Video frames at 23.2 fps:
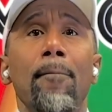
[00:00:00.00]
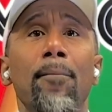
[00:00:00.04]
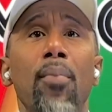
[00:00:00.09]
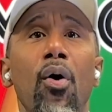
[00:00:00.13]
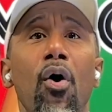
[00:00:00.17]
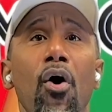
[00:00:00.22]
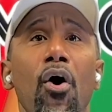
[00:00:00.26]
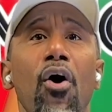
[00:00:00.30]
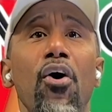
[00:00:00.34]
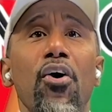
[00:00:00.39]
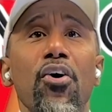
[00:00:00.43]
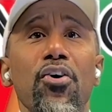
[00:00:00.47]

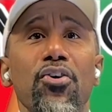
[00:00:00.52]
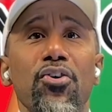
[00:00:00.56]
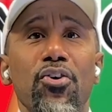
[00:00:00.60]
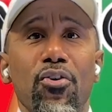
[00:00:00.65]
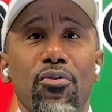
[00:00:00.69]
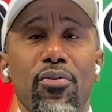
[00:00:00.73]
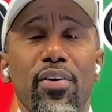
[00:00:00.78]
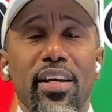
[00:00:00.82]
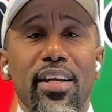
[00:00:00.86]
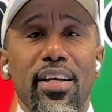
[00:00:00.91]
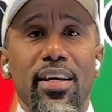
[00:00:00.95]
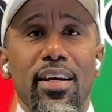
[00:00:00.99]

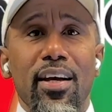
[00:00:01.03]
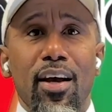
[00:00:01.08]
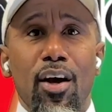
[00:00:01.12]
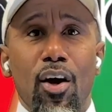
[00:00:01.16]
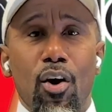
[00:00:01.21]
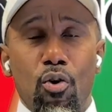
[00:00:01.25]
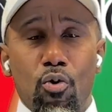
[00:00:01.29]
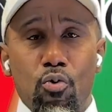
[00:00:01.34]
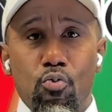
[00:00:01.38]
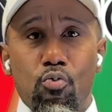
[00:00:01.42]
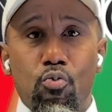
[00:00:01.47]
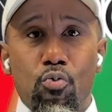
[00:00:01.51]
Partnering
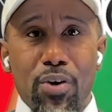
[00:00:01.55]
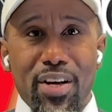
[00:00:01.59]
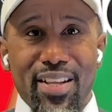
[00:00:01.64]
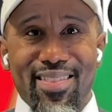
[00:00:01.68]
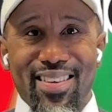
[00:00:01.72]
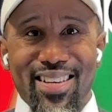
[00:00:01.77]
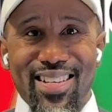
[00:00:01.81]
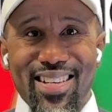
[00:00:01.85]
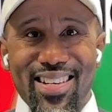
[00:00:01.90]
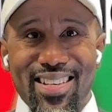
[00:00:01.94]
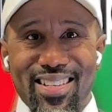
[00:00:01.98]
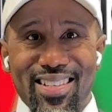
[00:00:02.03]

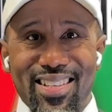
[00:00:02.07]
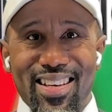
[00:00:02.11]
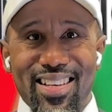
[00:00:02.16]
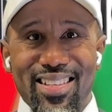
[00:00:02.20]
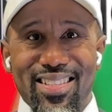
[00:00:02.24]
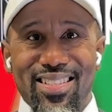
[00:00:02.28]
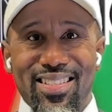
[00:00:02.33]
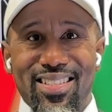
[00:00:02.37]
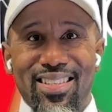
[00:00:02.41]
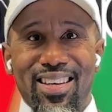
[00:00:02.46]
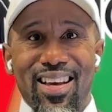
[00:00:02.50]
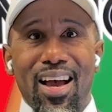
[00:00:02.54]
with
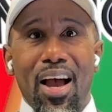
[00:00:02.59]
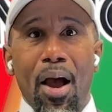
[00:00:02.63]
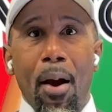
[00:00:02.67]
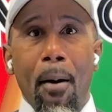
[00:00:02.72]
goodness.